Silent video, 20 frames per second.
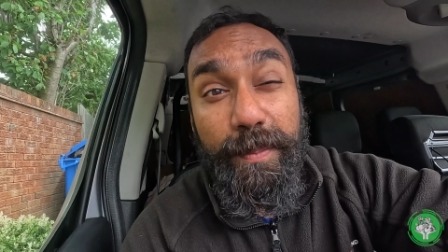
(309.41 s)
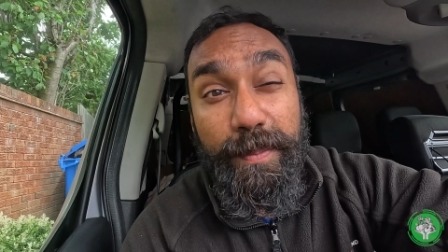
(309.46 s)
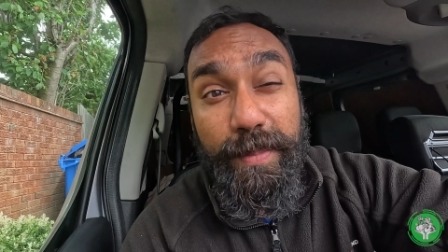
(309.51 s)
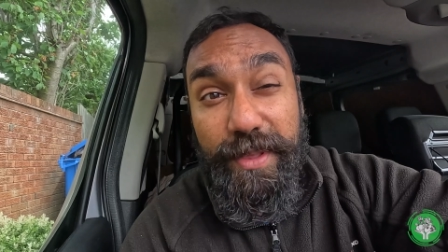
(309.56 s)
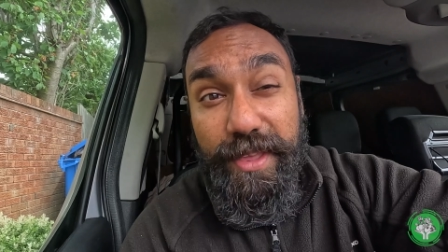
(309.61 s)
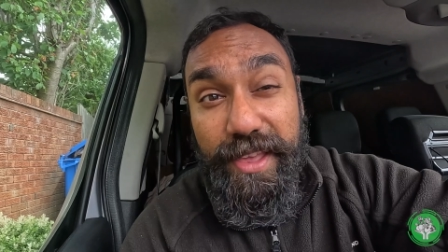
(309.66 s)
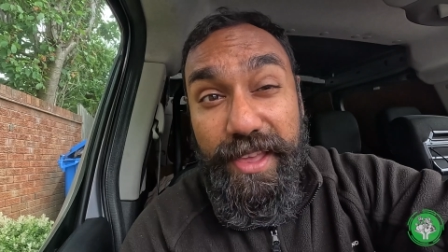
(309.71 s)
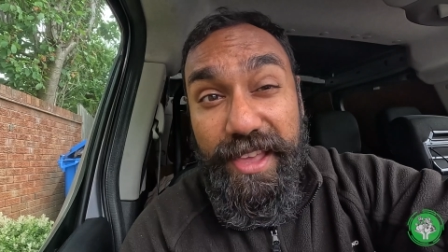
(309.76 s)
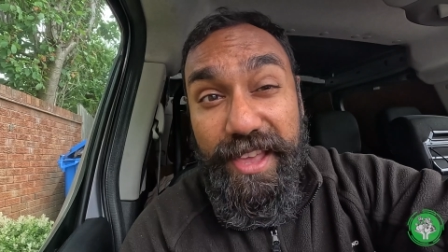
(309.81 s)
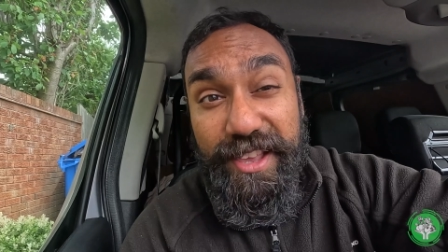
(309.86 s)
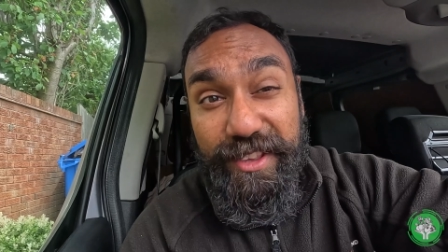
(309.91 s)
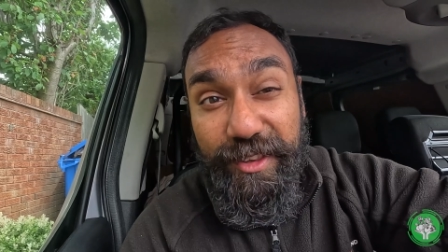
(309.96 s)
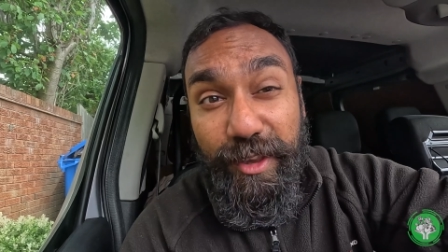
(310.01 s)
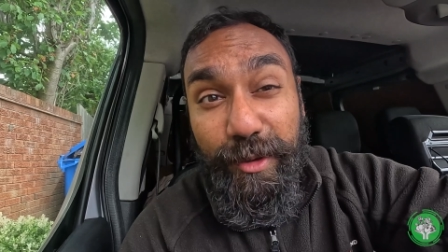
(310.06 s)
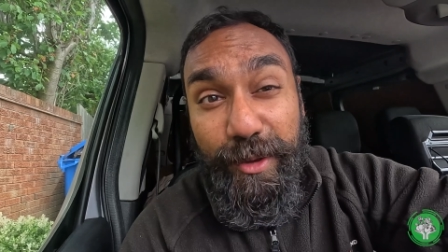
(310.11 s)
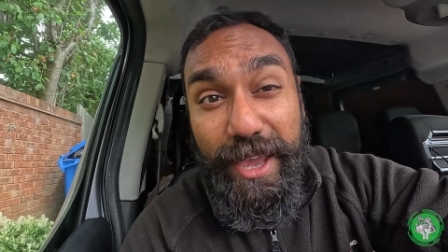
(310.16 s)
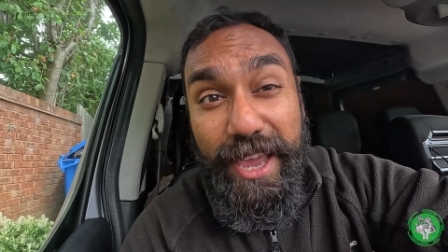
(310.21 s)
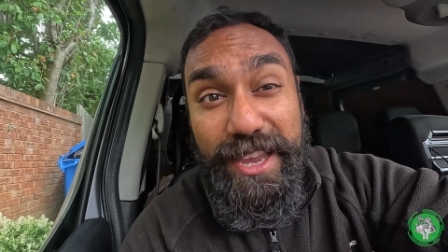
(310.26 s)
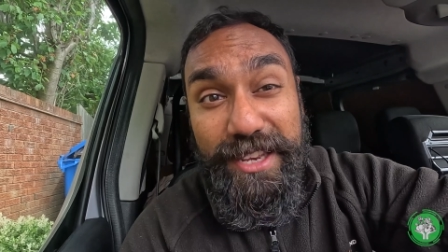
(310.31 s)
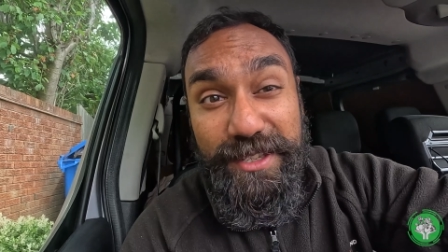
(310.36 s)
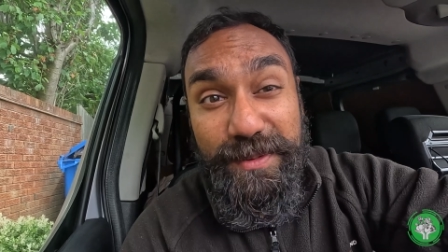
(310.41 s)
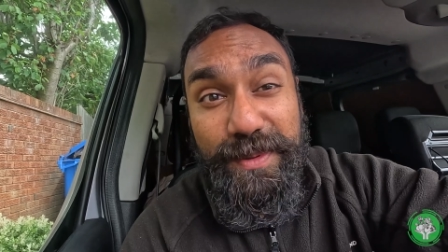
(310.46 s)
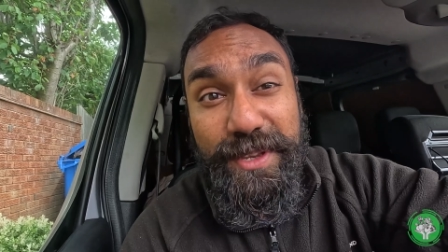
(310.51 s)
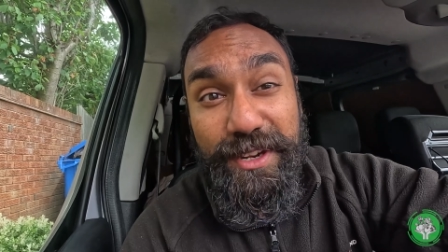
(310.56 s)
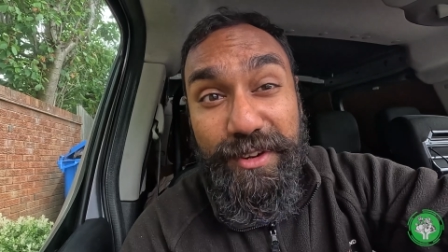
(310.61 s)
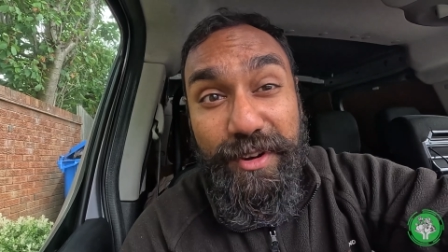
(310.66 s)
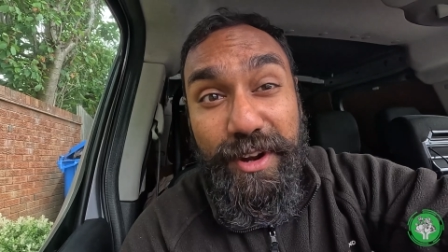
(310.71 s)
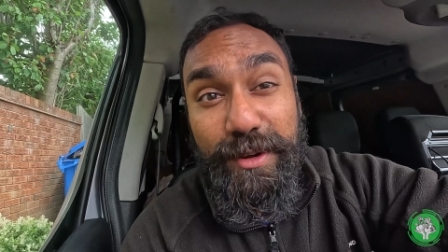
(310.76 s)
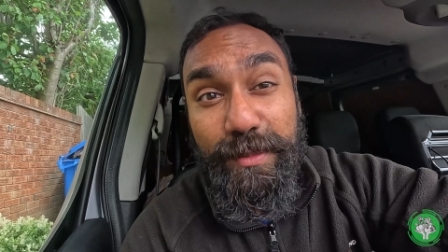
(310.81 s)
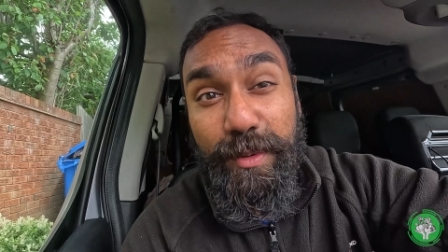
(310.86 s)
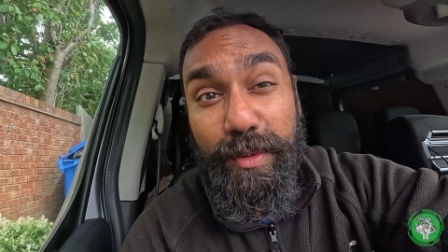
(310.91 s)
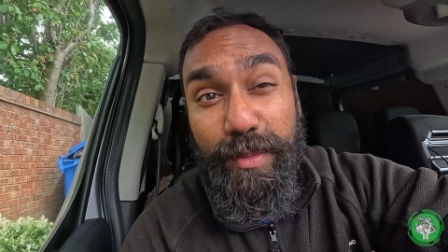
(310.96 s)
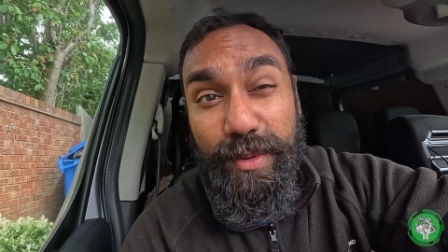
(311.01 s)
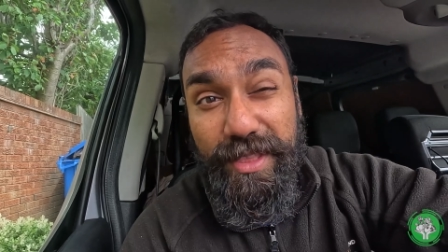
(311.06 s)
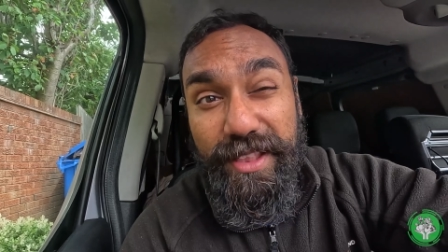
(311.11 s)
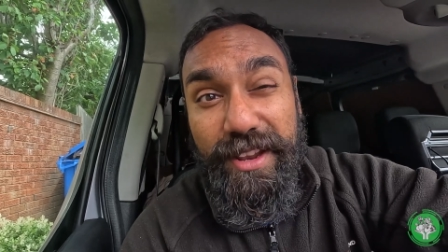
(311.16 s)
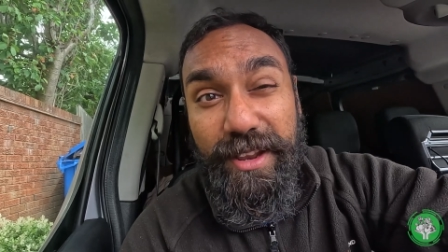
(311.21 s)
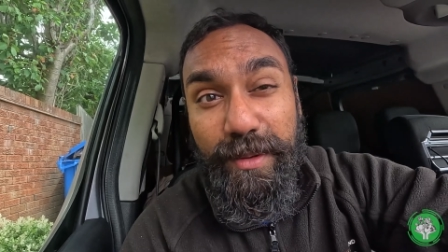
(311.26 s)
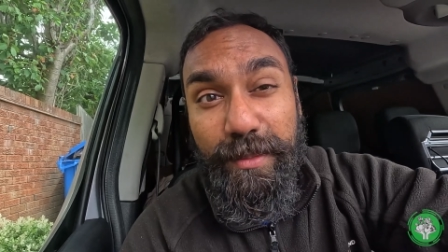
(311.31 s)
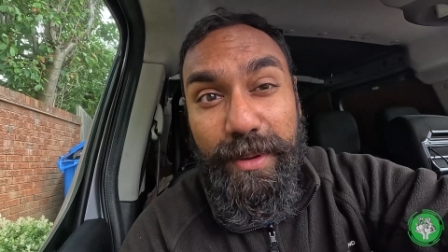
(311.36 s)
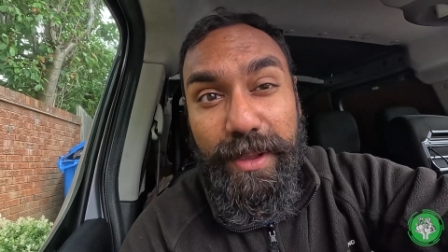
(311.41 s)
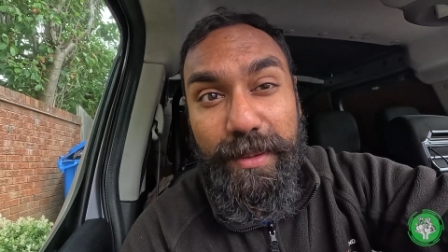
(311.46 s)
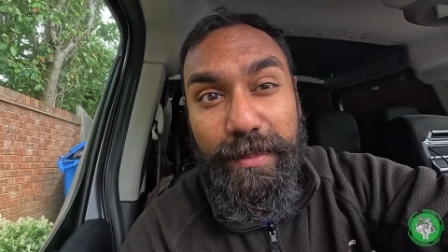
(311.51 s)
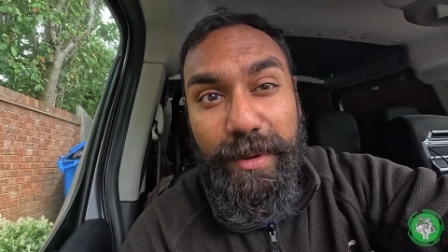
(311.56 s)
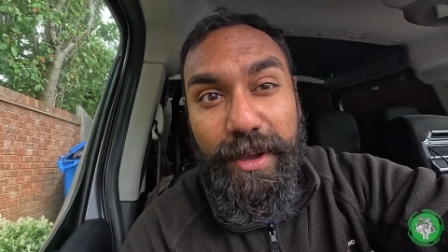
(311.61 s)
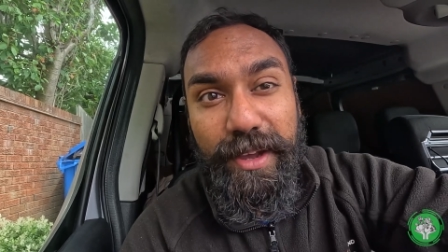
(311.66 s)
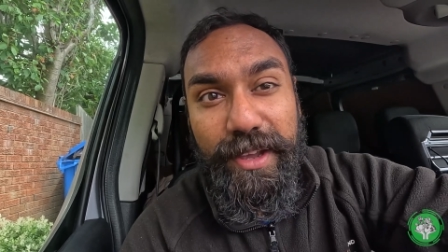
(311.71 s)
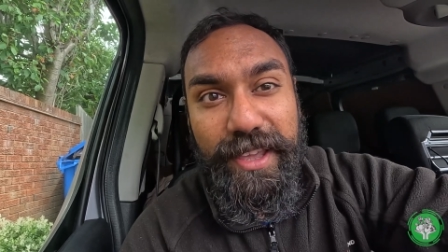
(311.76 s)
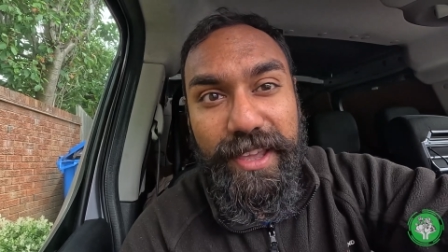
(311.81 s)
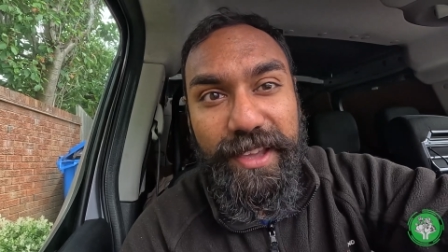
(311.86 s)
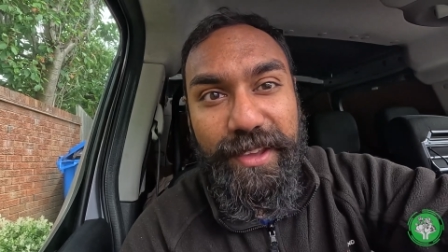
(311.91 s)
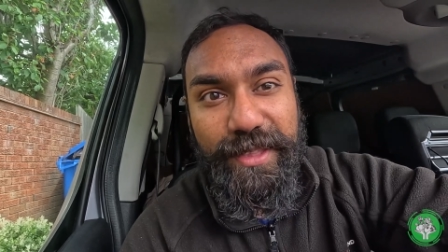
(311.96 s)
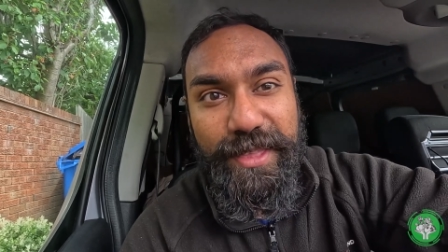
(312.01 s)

but it's okay to be incredible with a little bit of barking.